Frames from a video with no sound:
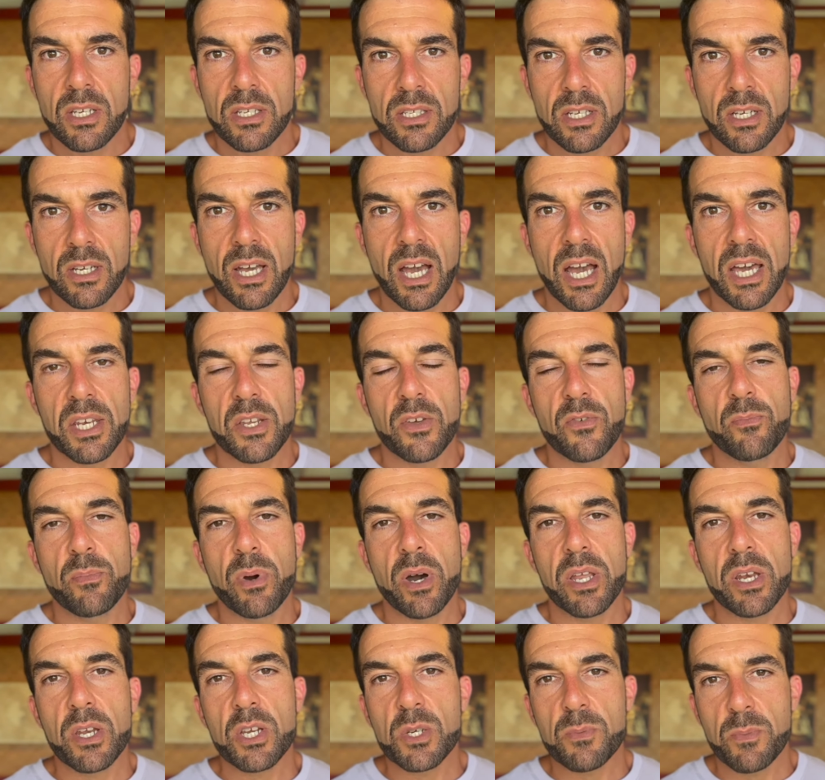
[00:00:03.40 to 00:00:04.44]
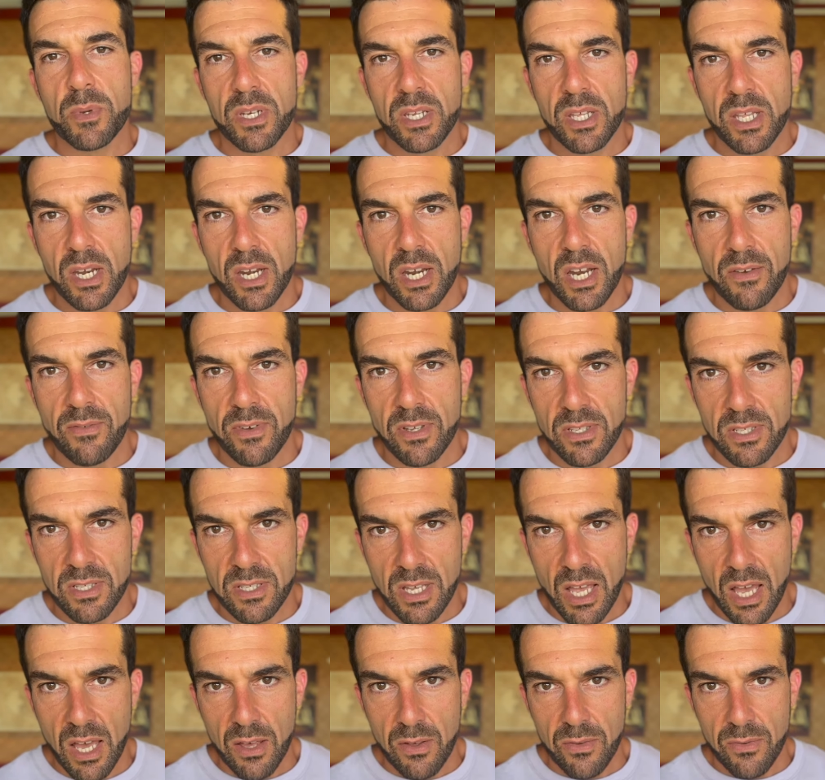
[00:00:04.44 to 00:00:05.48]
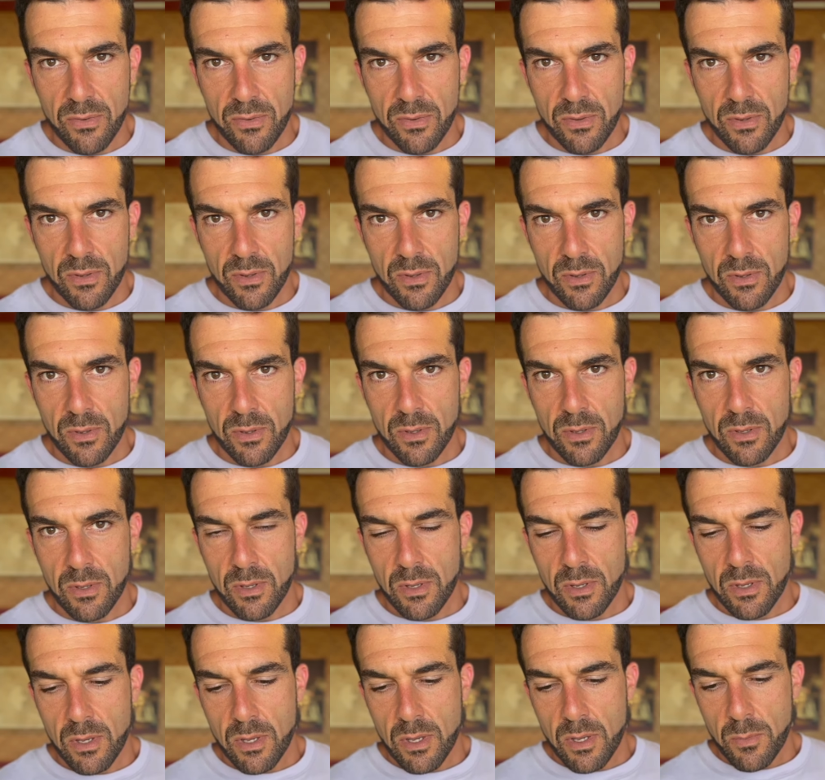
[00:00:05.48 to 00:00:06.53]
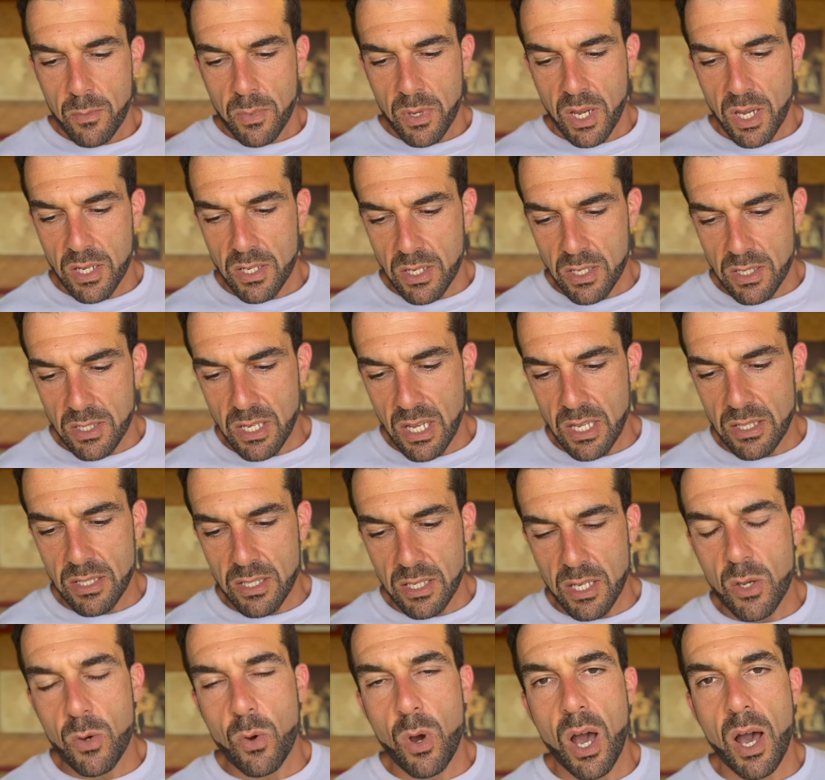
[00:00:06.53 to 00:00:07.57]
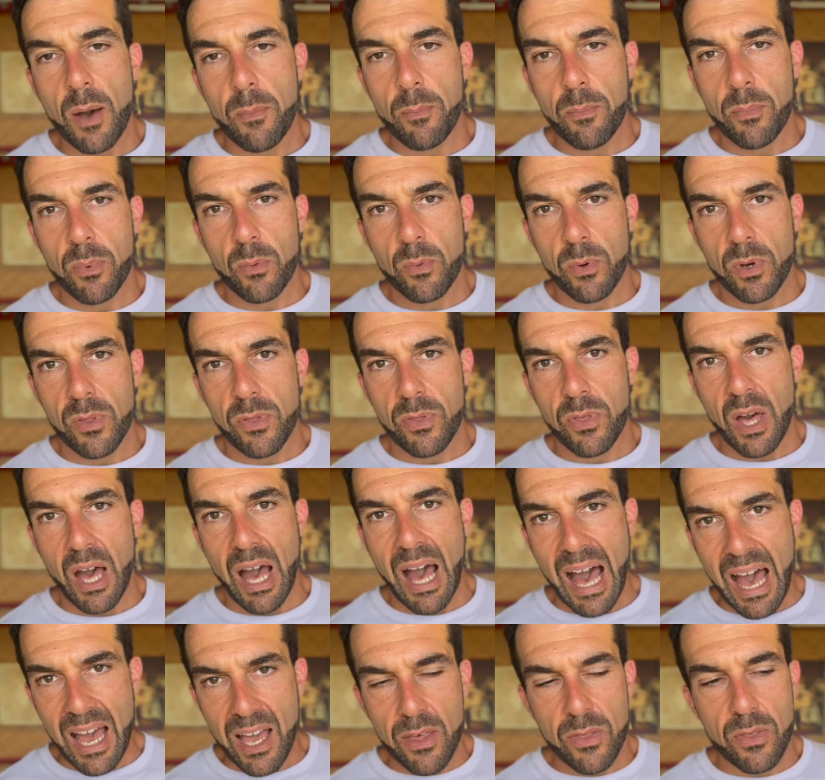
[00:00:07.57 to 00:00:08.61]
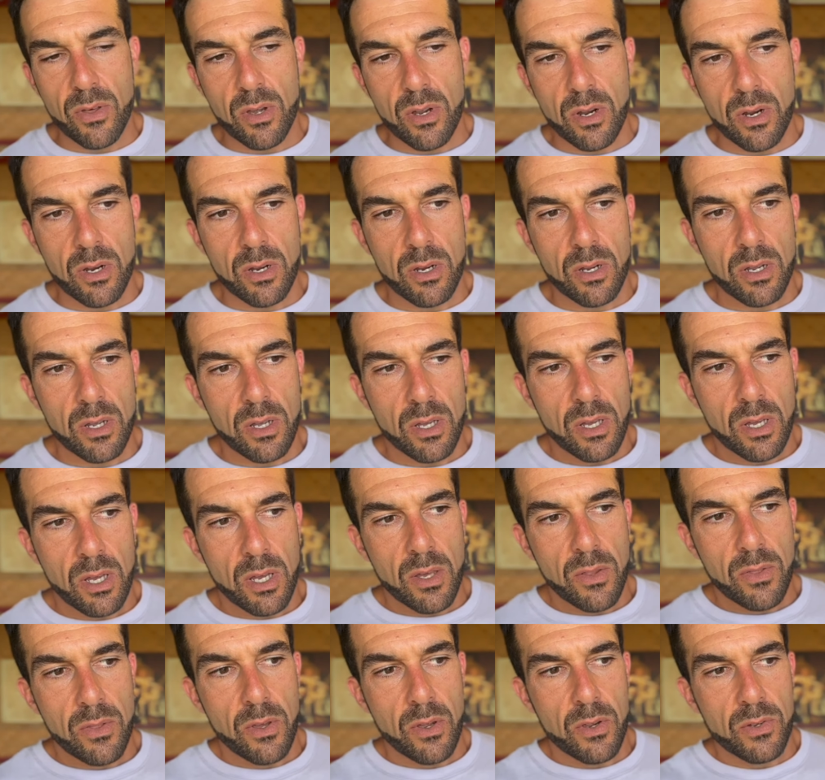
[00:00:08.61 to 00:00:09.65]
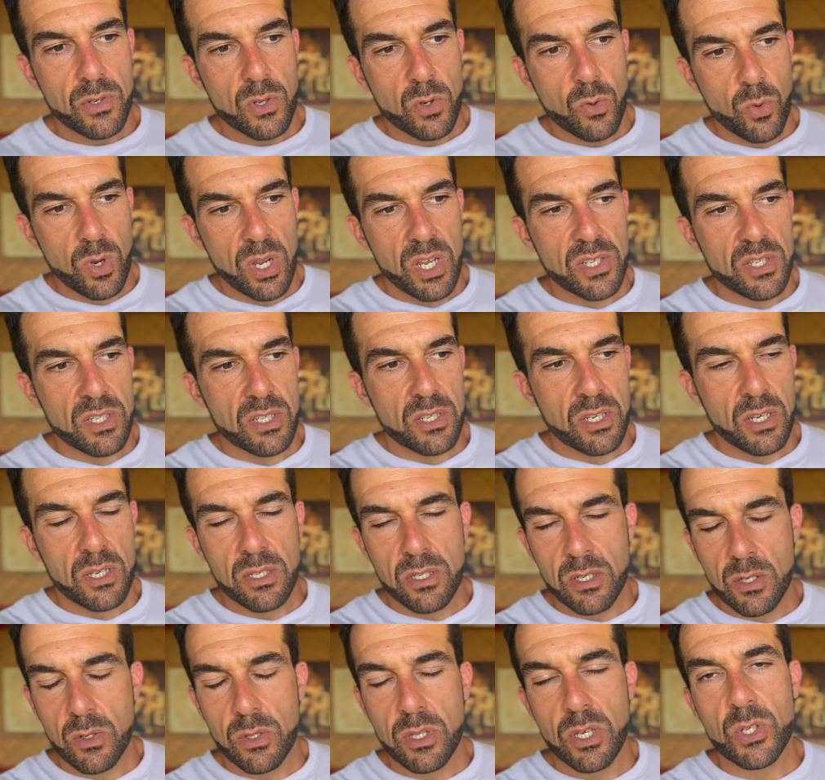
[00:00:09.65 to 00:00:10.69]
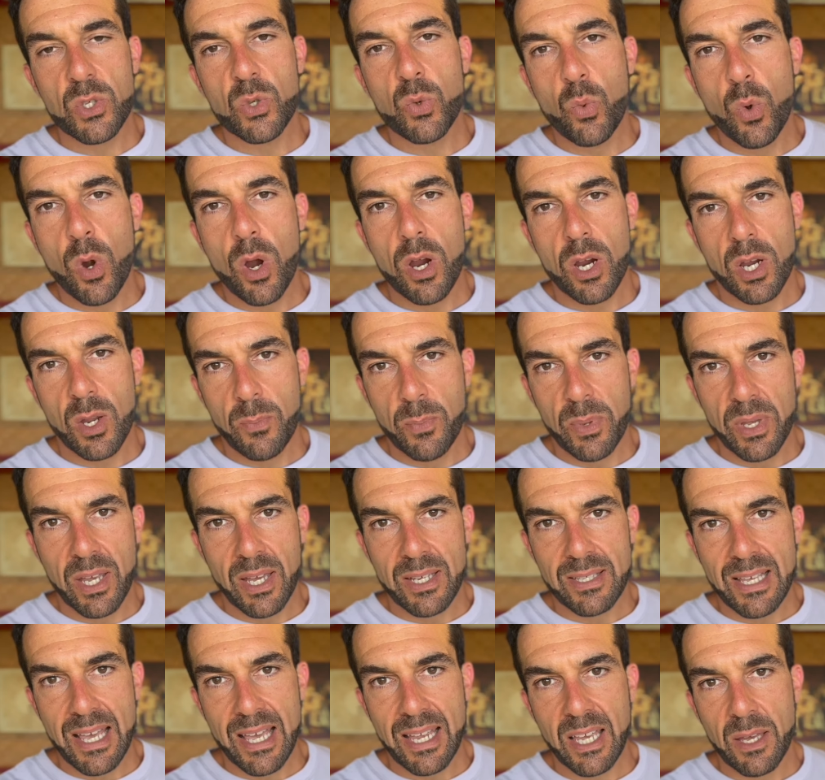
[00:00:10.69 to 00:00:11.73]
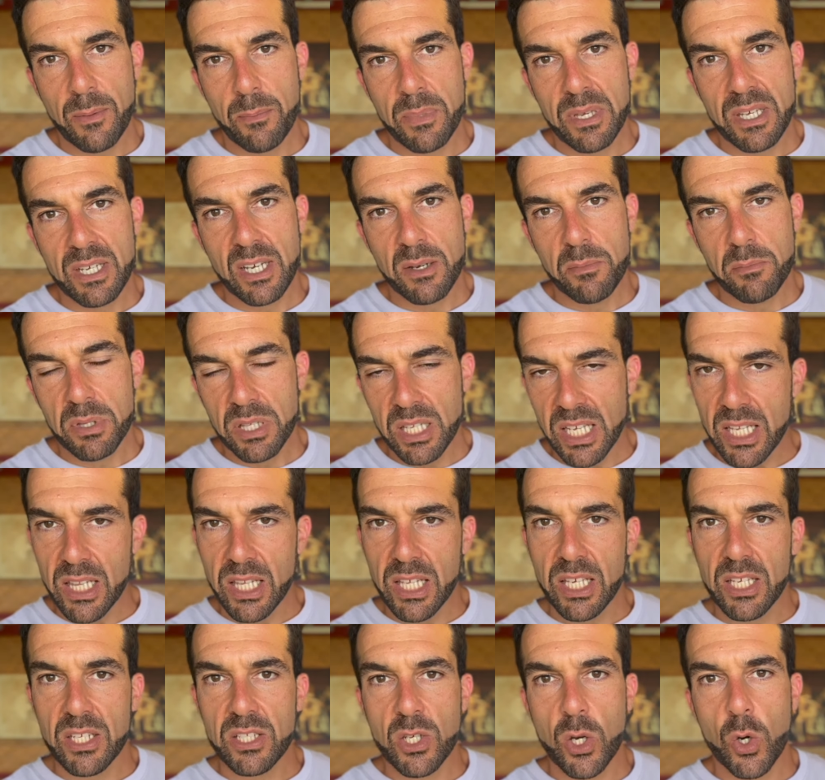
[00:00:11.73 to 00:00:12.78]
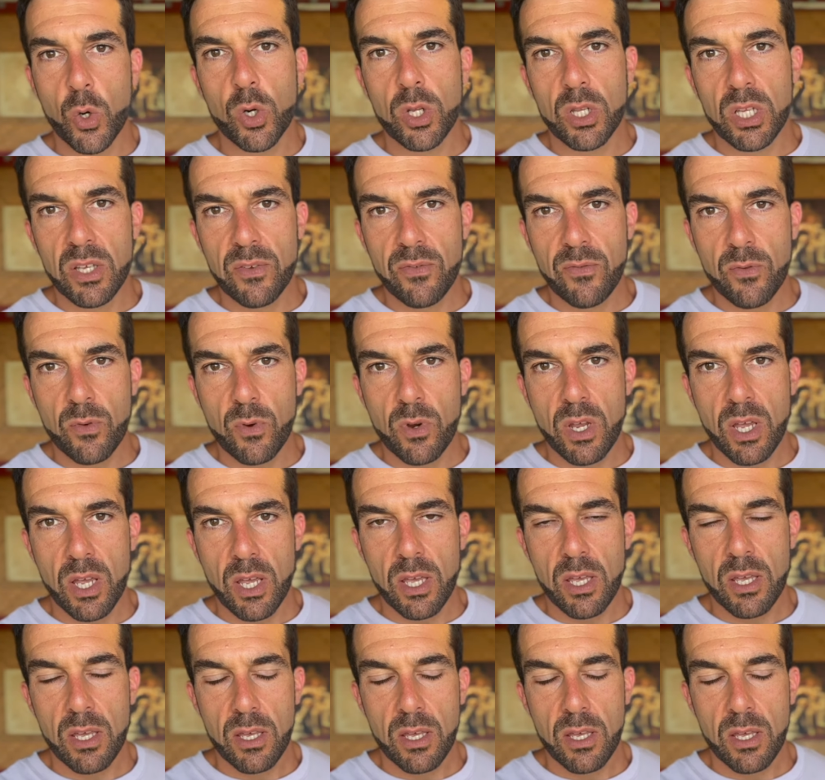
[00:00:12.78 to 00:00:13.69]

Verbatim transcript: is a kind of punishment in and of itself because it sets you up with either there's a reason to do this work because I can be completely and totally free,